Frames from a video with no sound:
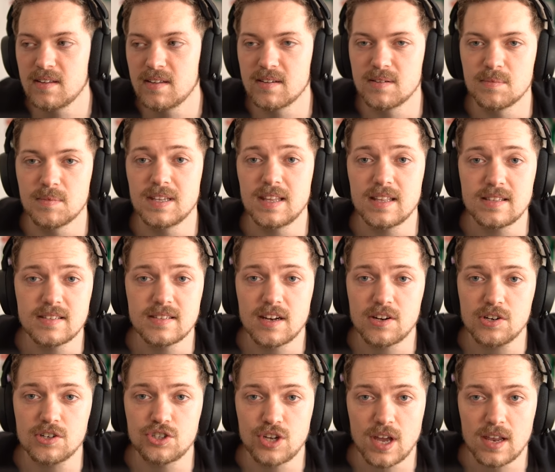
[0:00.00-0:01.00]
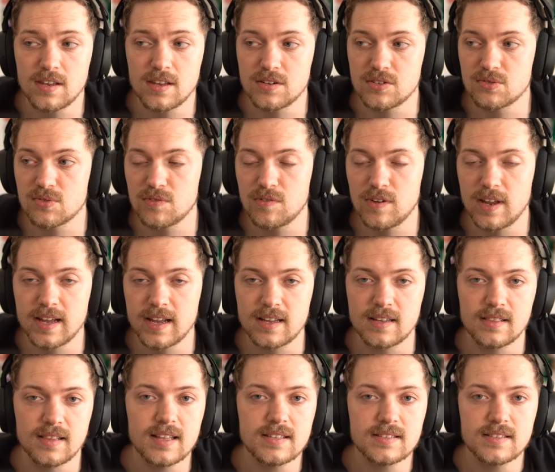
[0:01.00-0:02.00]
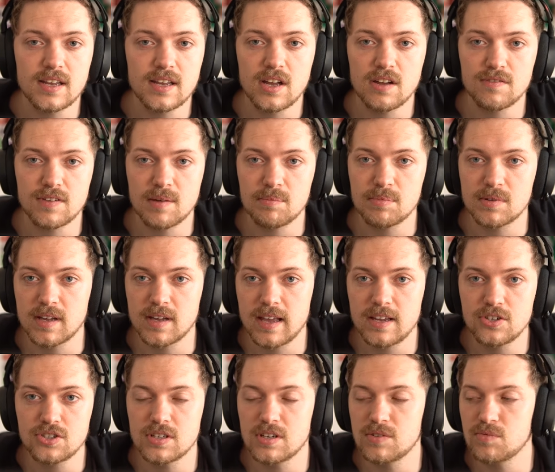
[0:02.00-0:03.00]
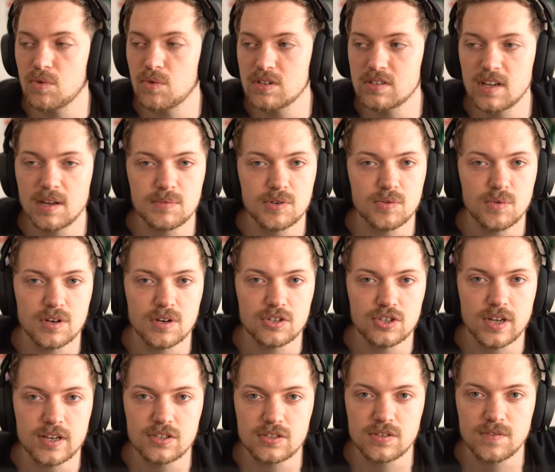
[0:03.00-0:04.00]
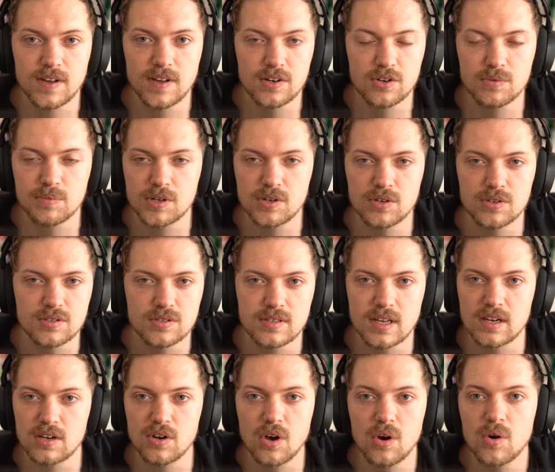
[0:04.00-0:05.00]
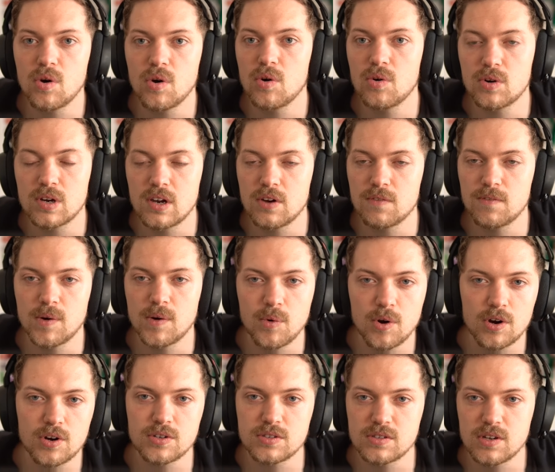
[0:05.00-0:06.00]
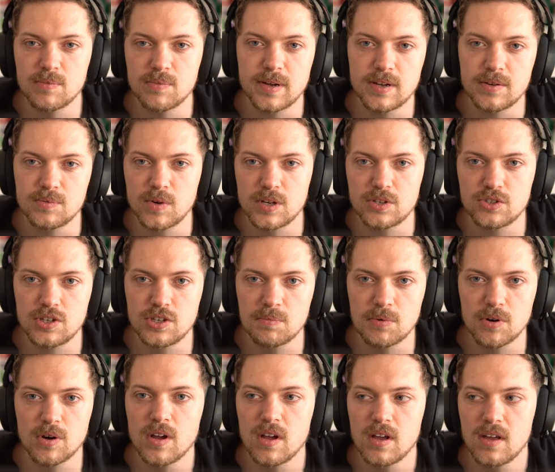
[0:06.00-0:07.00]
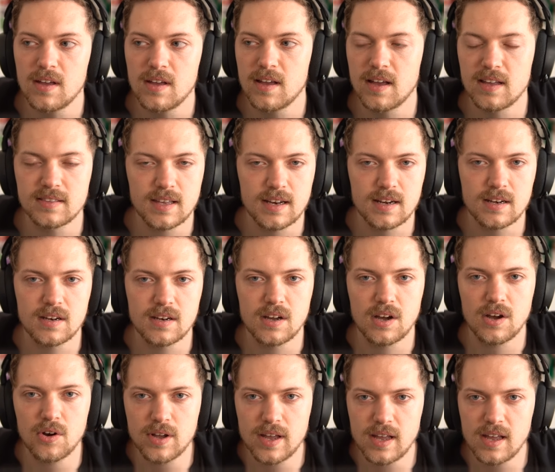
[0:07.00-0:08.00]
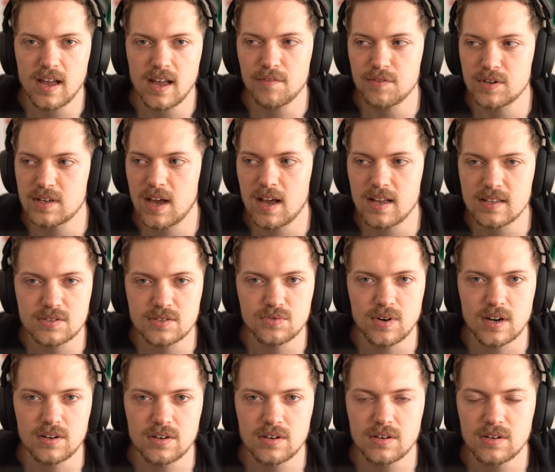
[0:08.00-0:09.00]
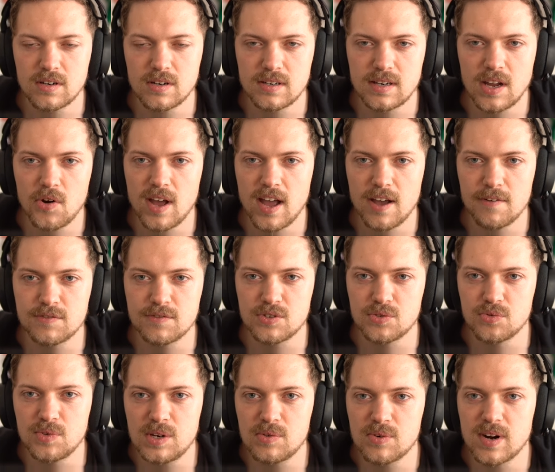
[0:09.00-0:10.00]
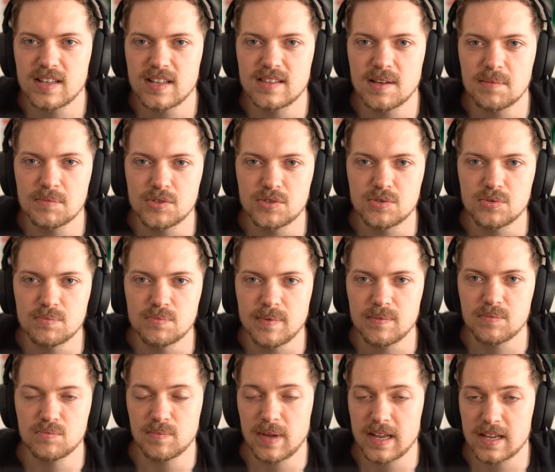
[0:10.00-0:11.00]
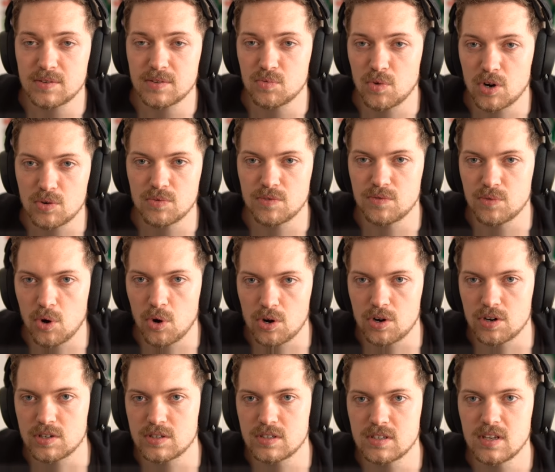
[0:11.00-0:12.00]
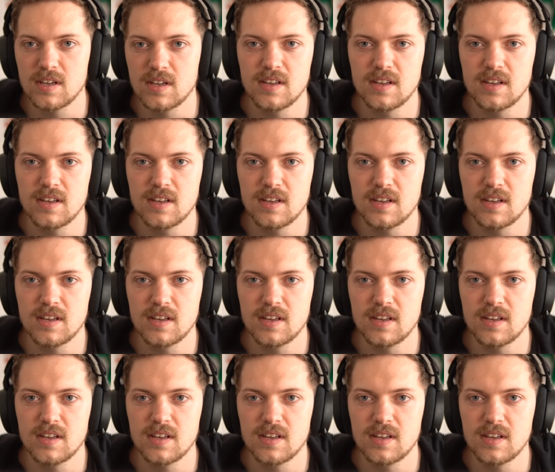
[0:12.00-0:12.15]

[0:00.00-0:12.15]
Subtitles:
And that's another challenge with, like, let's say you have an application and one time you want to change the vendor because, I don't know, Cloudflare workers are way cheaper. And then, okay, I have a task runner. Now I have to rewrite them to make it work with workers.